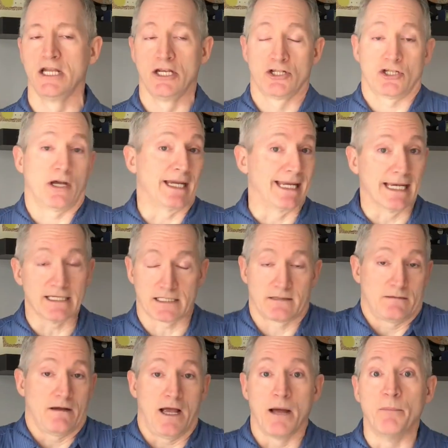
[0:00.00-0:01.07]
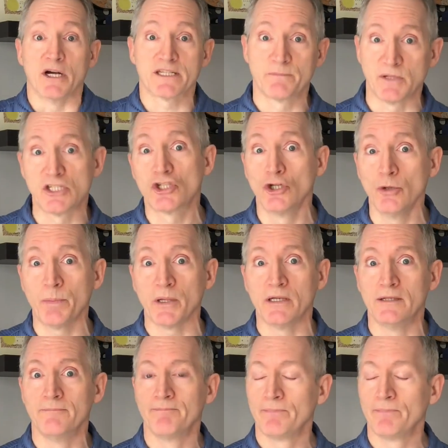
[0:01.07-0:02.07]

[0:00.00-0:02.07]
So I guessed I must be stupid.